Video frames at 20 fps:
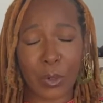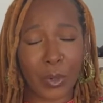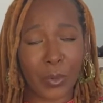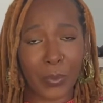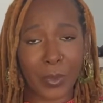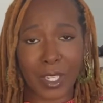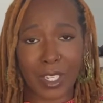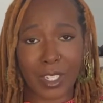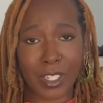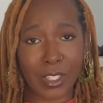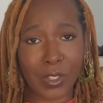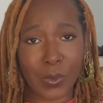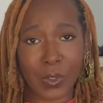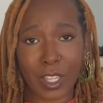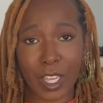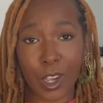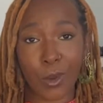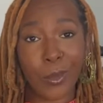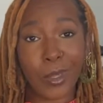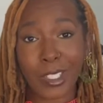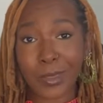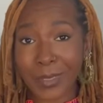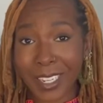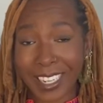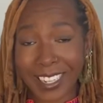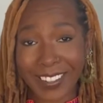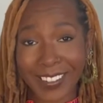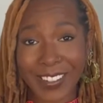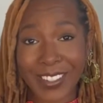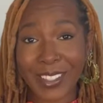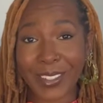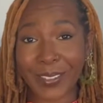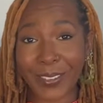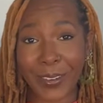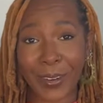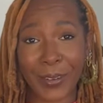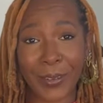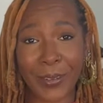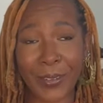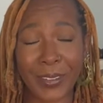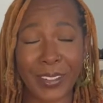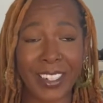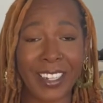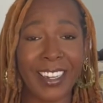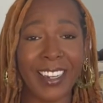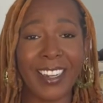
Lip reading: amazed with how much my hair has grown.